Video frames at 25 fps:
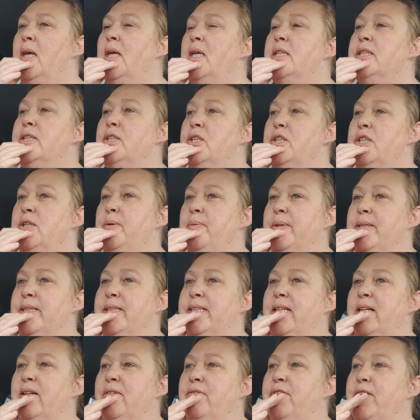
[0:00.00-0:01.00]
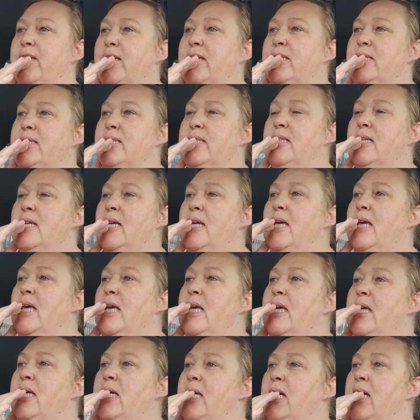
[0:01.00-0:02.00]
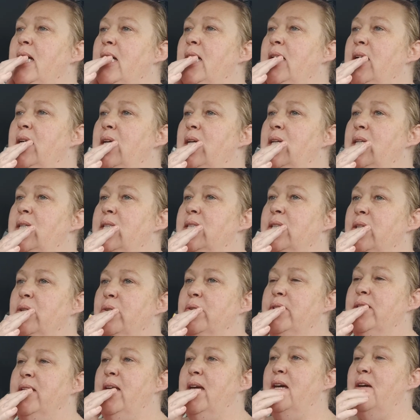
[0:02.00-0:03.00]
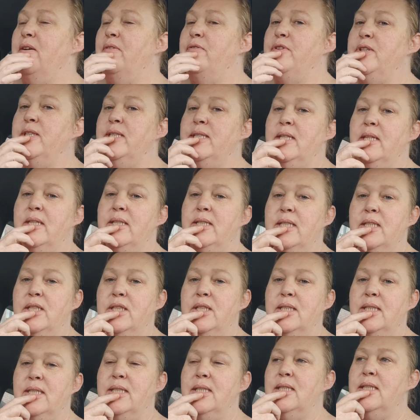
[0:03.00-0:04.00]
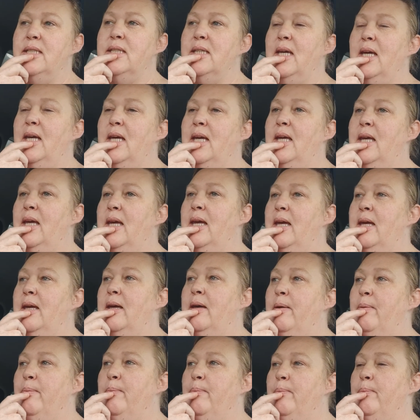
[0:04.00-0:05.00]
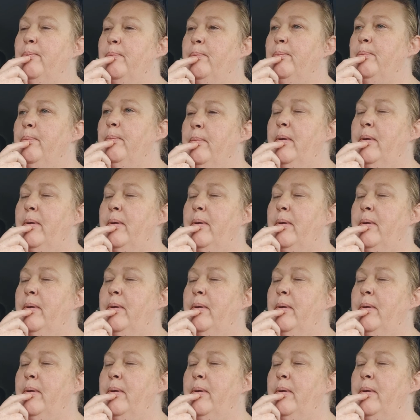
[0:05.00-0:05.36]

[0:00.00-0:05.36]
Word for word: so she wants to have that. Carl is going to have the sausages and